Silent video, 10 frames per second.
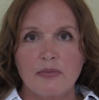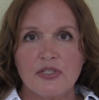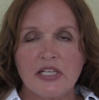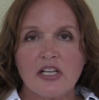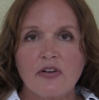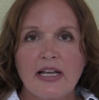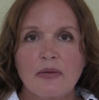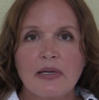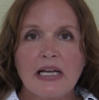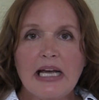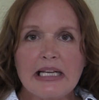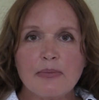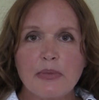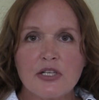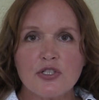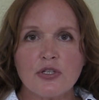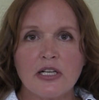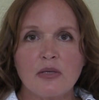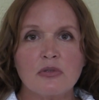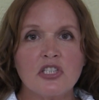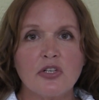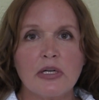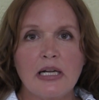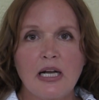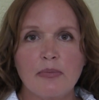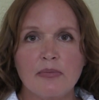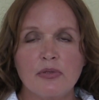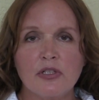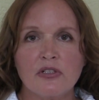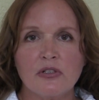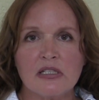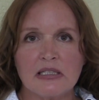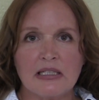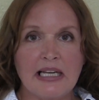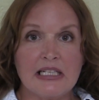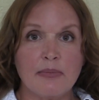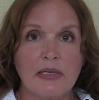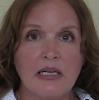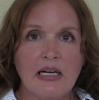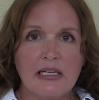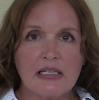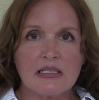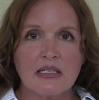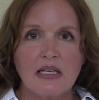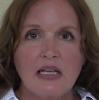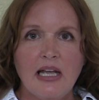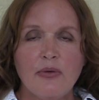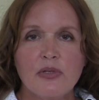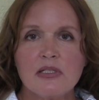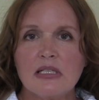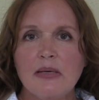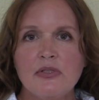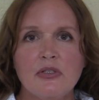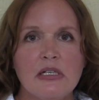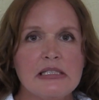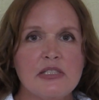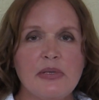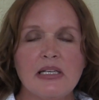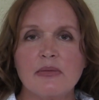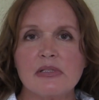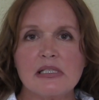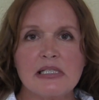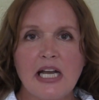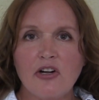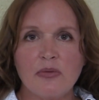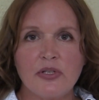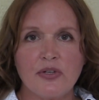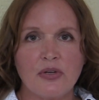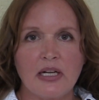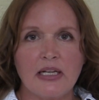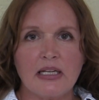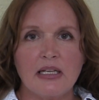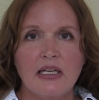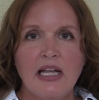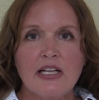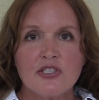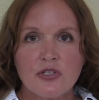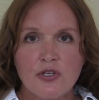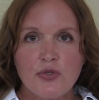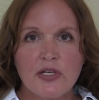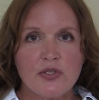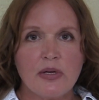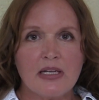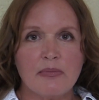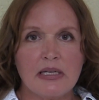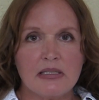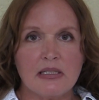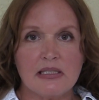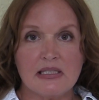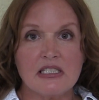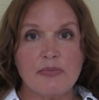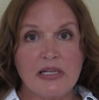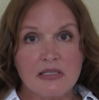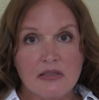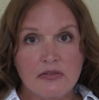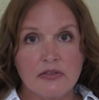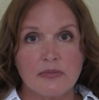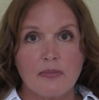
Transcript: particular antibiotic mixture to help clear it up and put your dogs on antibiotics. And with some dogs this becomes terribly chronic and surgery is recommended. It's expensive.